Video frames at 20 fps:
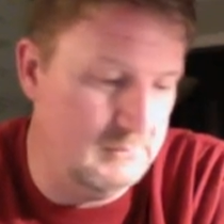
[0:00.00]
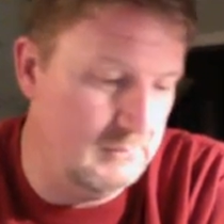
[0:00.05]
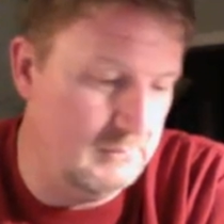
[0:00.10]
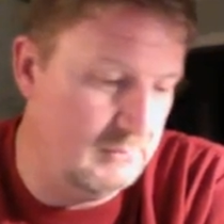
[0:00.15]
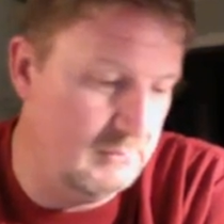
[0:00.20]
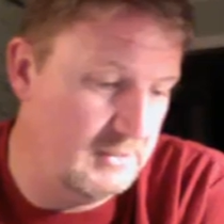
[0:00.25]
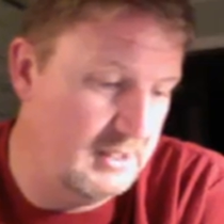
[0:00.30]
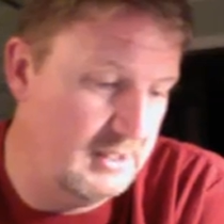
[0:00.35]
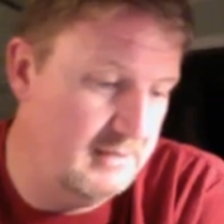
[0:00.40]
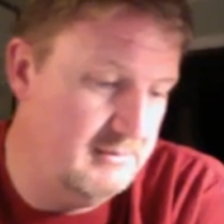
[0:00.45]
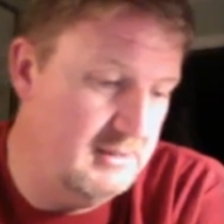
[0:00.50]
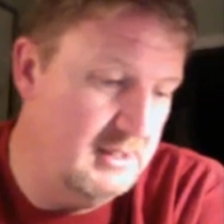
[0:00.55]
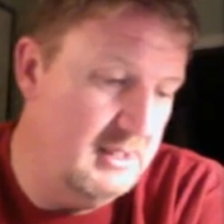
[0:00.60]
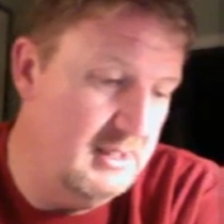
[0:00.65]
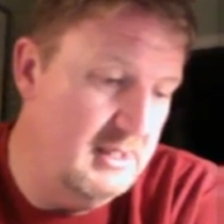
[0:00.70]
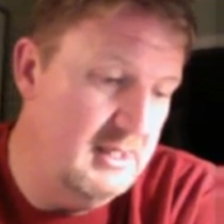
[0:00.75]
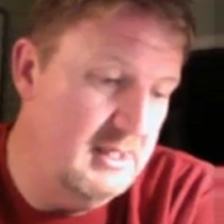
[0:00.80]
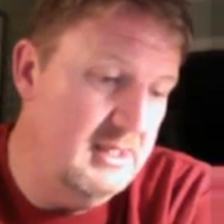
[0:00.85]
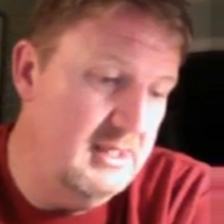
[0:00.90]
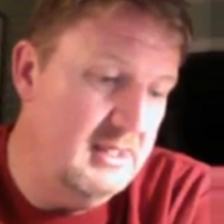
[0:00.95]
Okay,
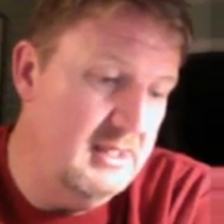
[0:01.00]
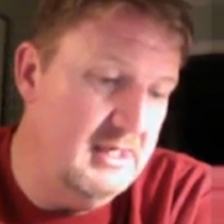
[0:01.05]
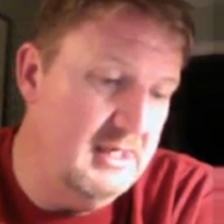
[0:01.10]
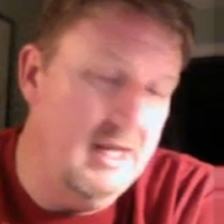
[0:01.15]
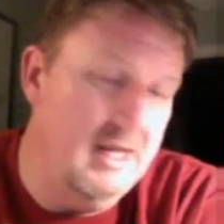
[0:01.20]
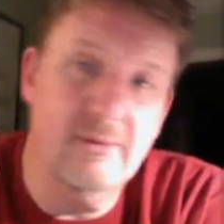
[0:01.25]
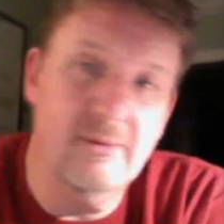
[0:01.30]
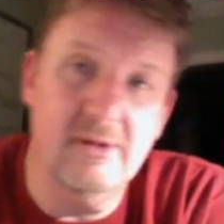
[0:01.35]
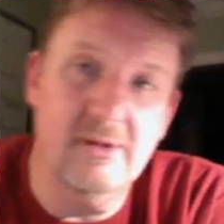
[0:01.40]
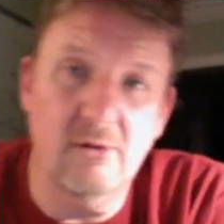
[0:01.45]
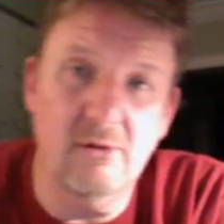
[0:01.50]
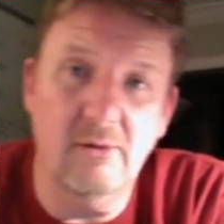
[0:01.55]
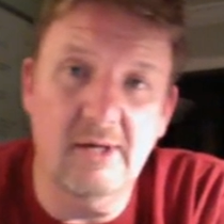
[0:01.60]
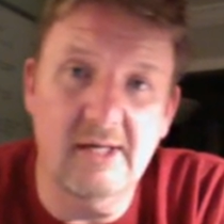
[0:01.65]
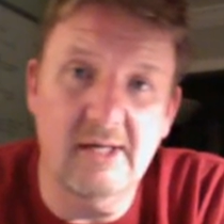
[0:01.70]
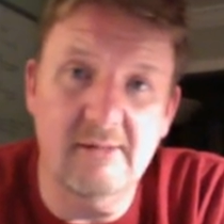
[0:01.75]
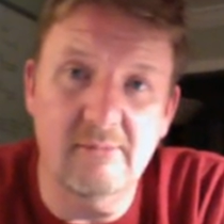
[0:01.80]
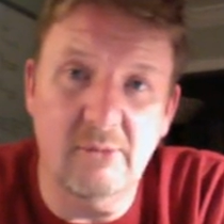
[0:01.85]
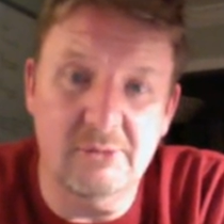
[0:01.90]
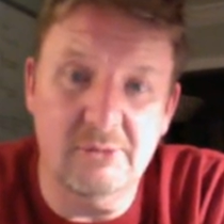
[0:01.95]
now we can go
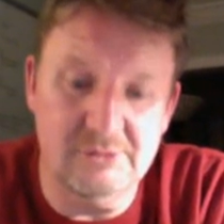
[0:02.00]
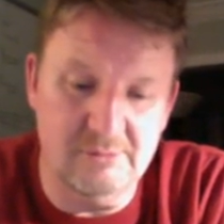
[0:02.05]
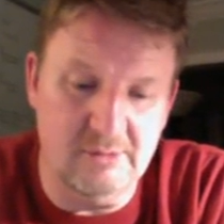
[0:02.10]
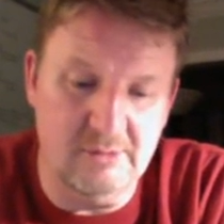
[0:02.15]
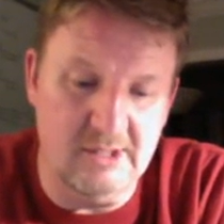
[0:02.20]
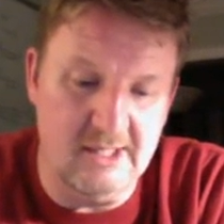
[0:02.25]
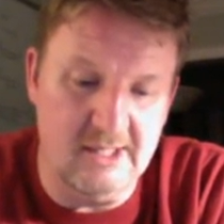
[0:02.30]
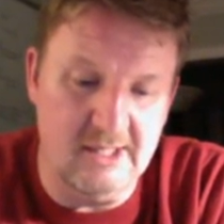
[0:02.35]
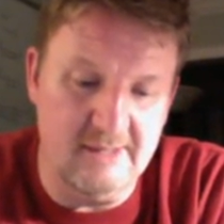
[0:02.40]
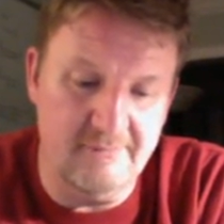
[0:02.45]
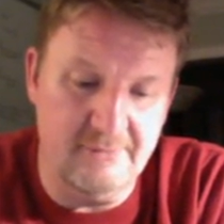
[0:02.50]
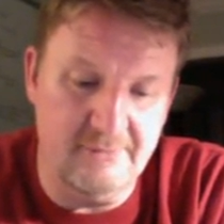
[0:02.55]
ahead and multiply.